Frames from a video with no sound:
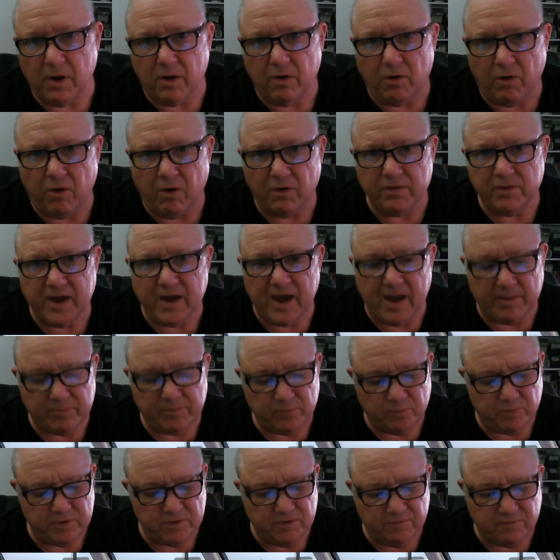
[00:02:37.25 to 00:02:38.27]
all the apps
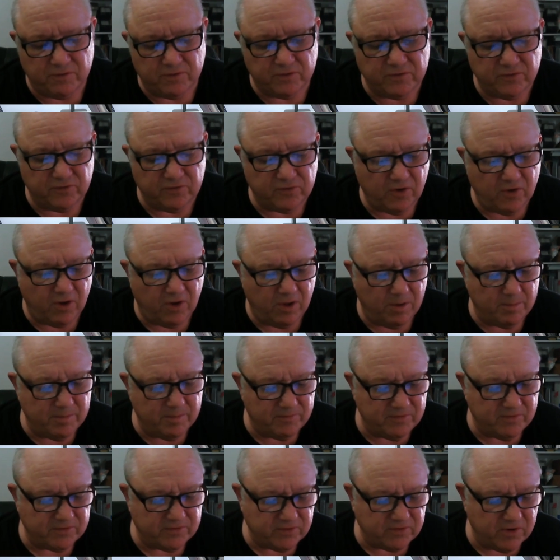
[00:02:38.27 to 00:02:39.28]
when you first install them if
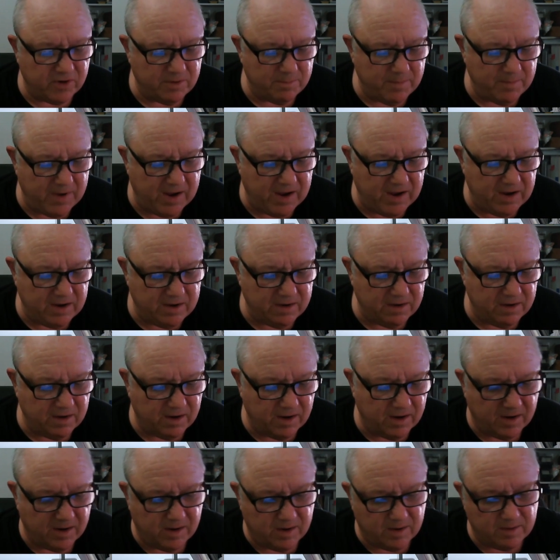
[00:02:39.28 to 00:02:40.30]
it's going to make
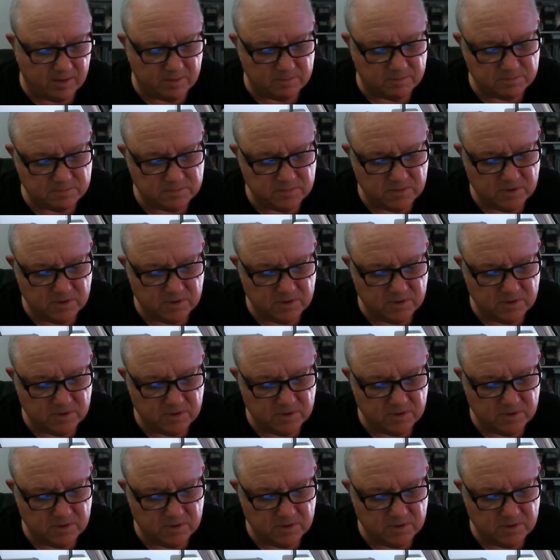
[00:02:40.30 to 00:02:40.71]
um,